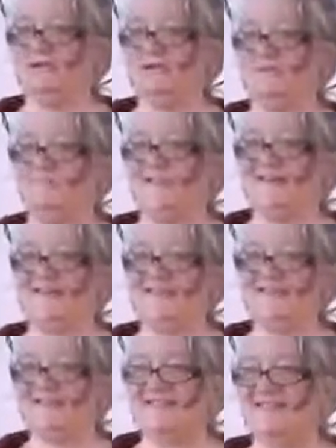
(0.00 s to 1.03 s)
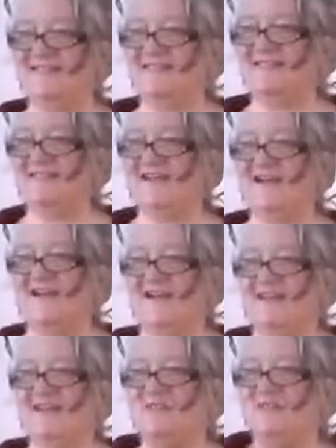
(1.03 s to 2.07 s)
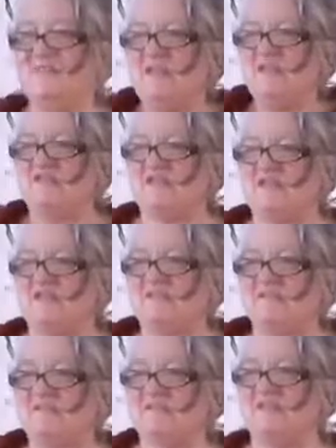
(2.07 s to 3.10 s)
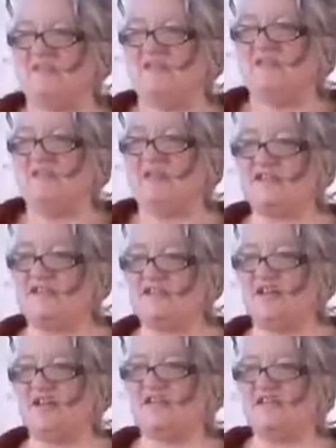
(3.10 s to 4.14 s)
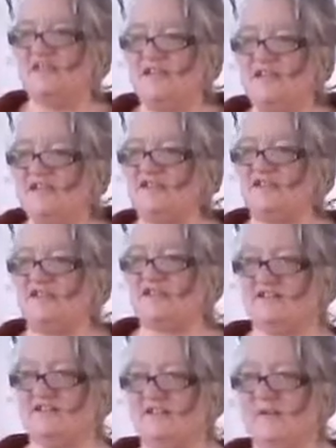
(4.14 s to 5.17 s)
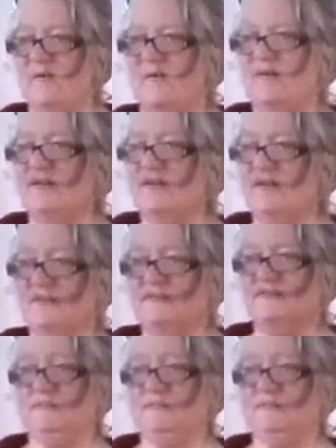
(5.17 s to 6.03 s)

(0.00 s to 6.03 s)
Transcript: But it's there. You could maybe clench and unclench to get it going.